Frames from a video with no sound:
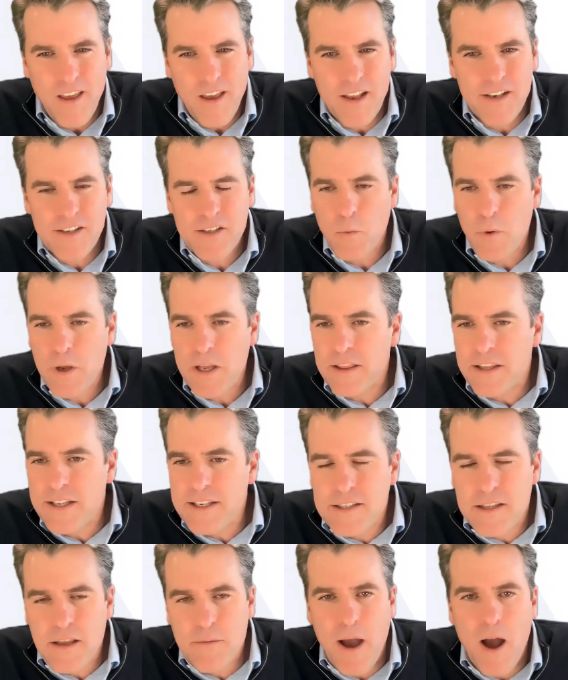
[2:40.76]
And so we
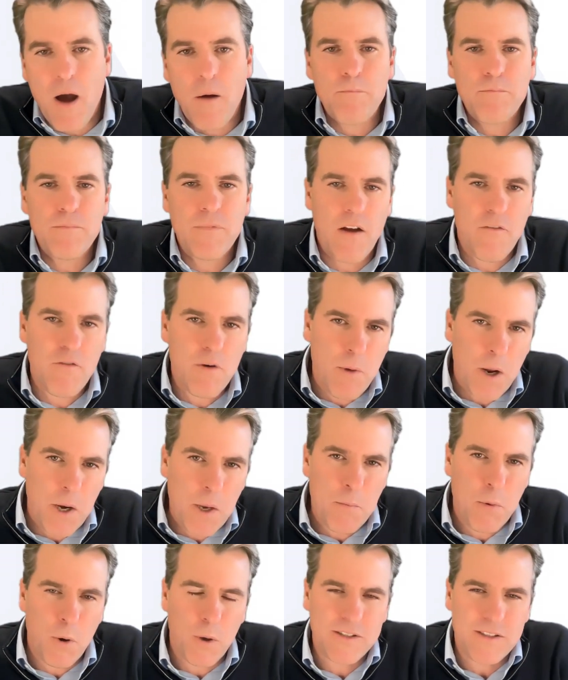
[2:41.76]
list them out.
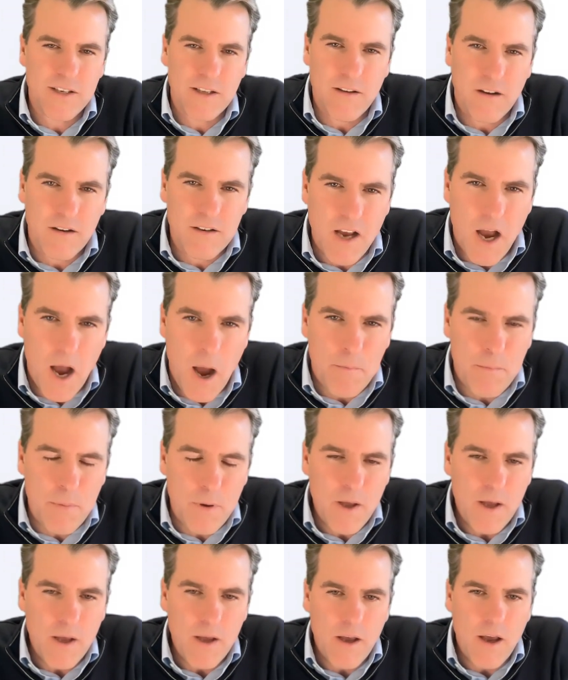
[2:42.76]
Everybody puts in their top
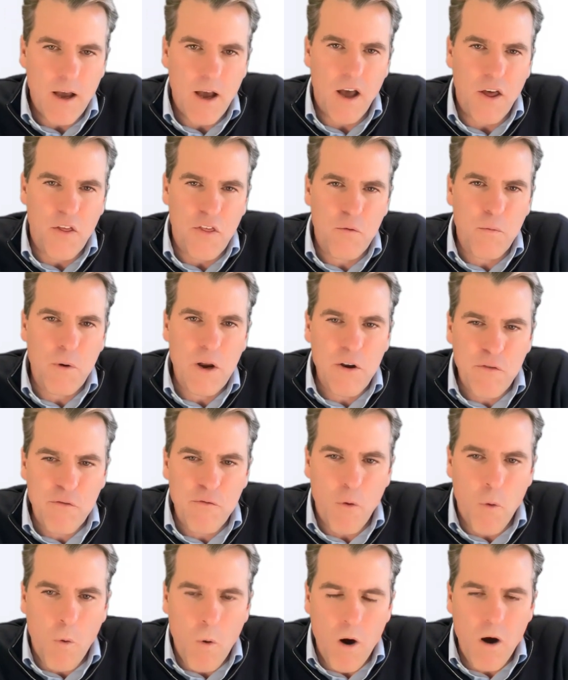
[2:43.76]
3 to
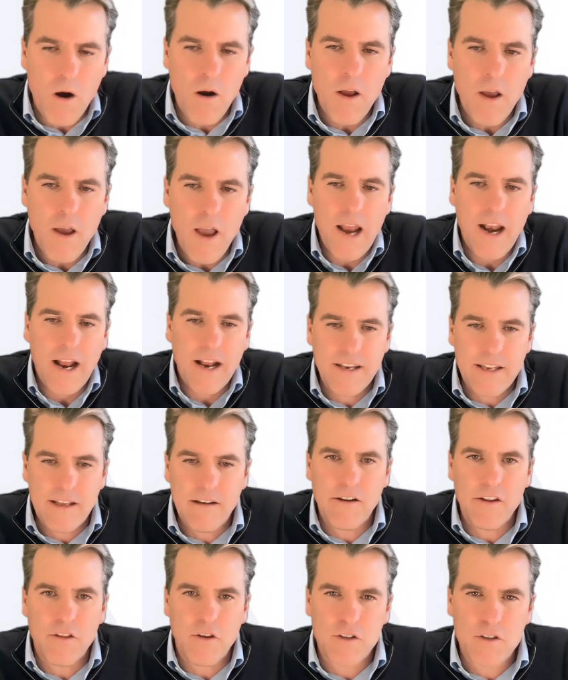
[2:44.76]
4, and
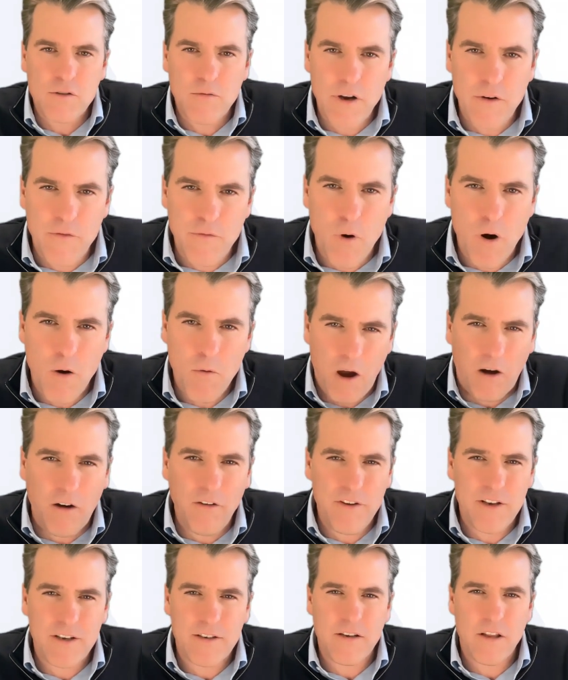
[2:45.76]
ideally those 3 to 4 are
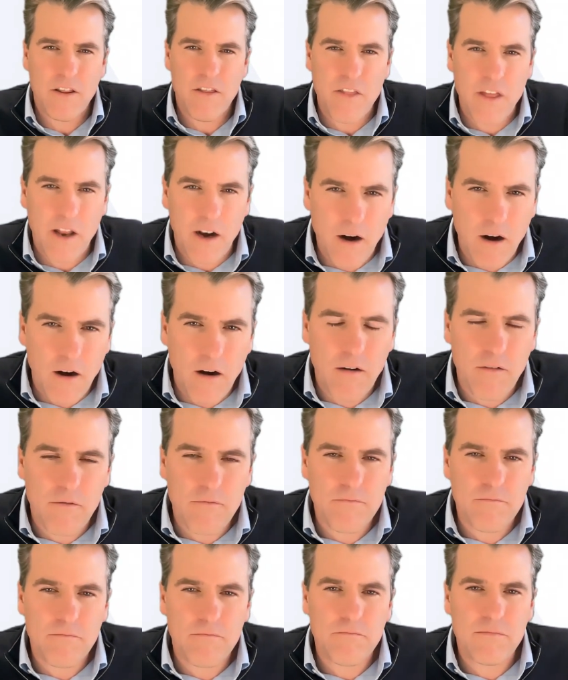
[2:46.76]
relevant to their
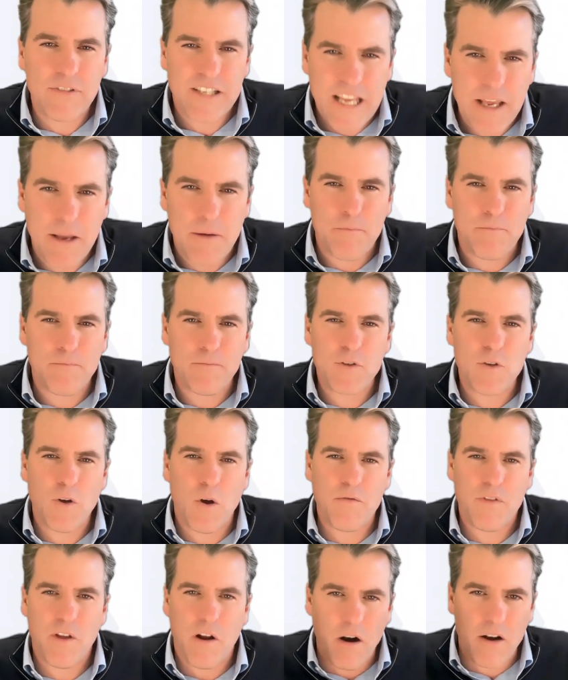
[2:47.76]
team. So
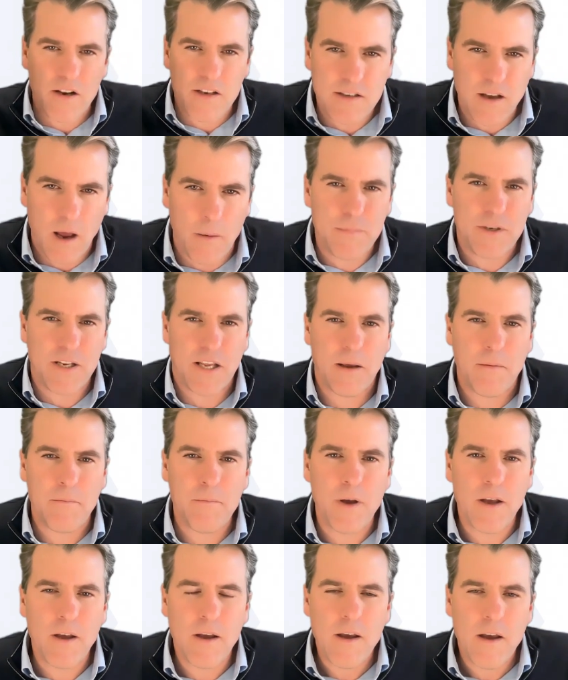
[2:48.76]
if they're on a
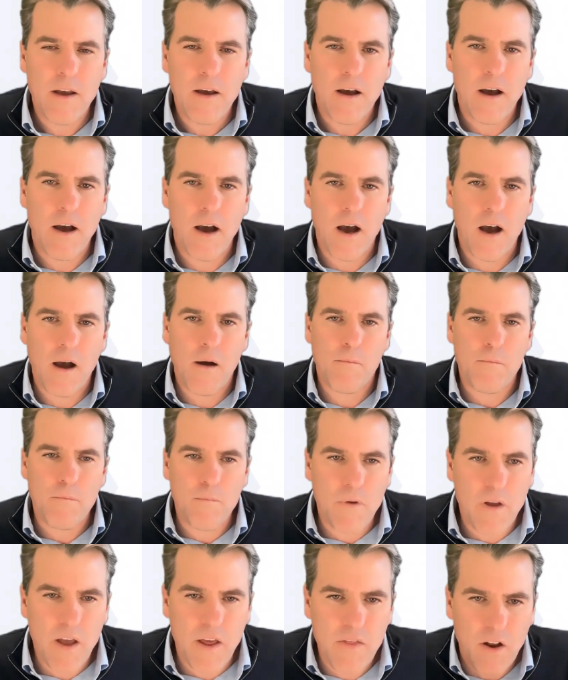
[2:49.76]
sub-team
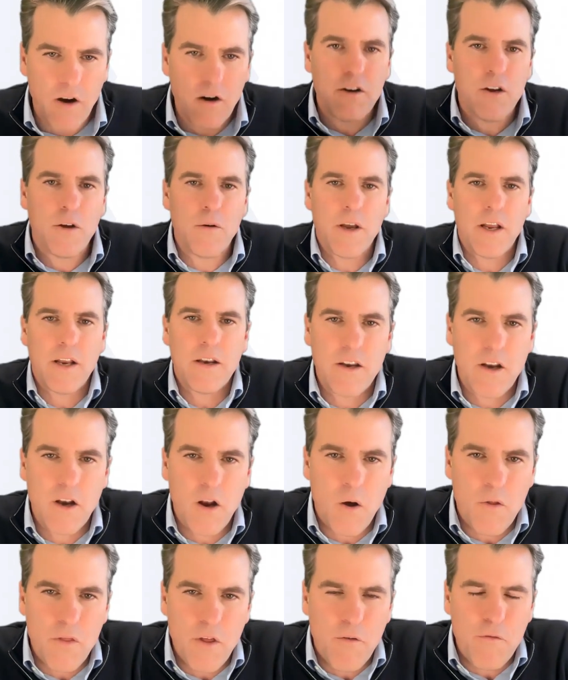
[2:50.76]
and they're doing,
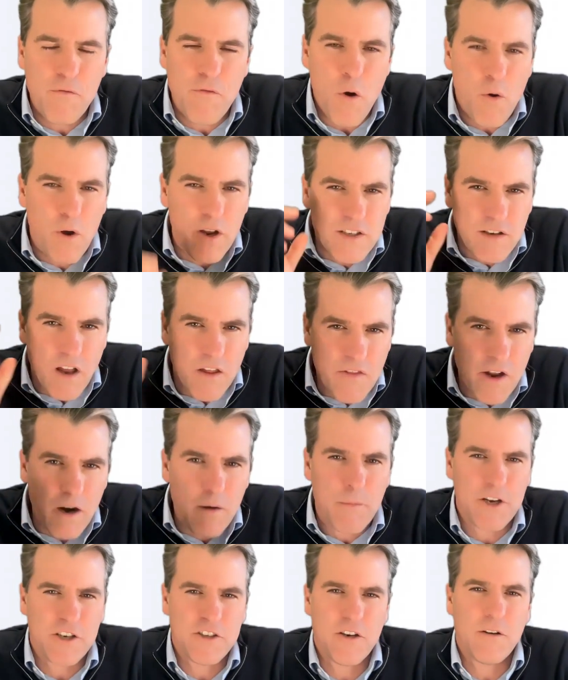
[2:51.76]
their focus on their
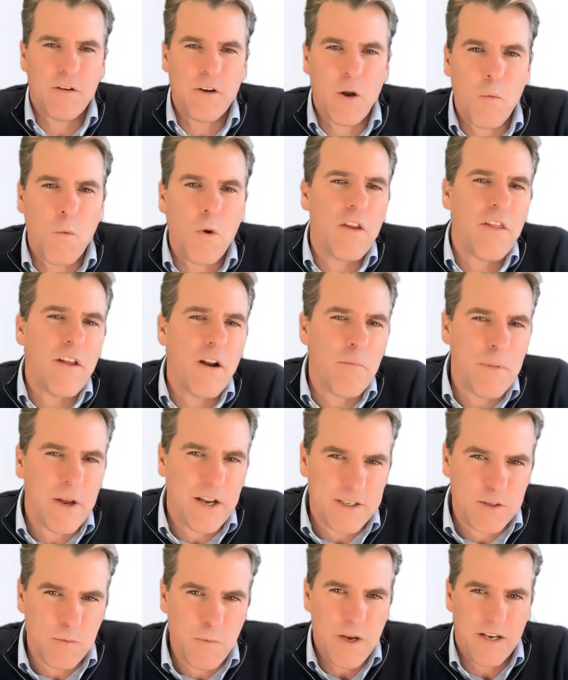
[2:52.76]
mission, what are their
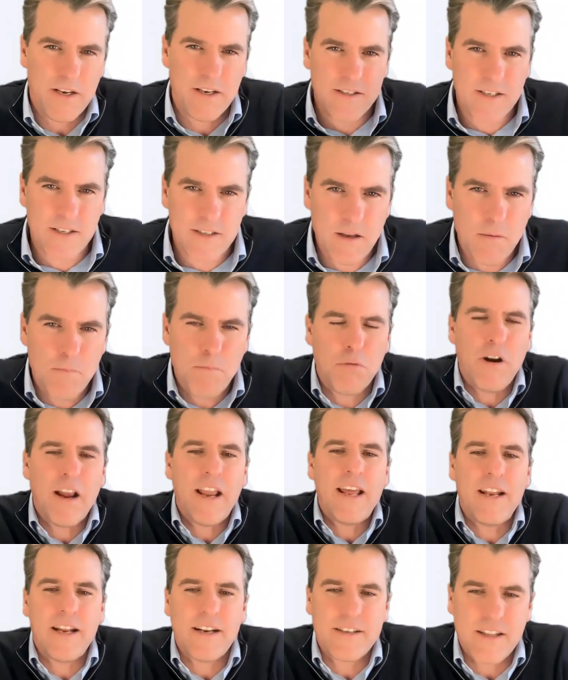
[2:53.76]
biggest weaknesses? They're
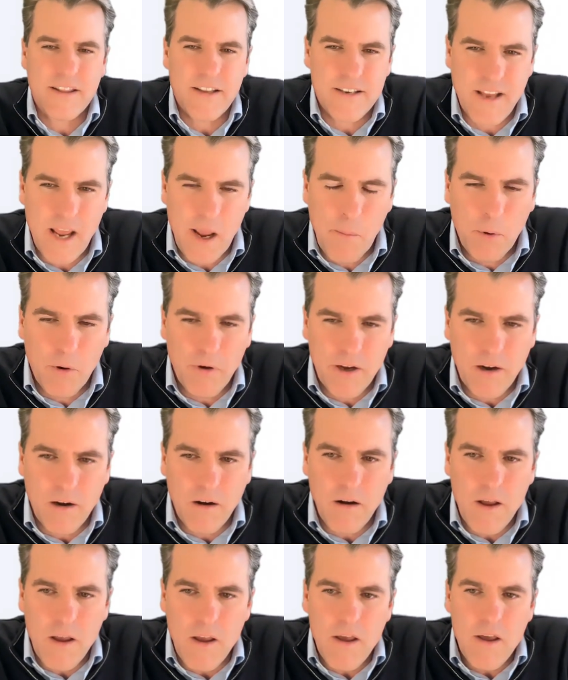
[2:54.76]
bringing it to the table here.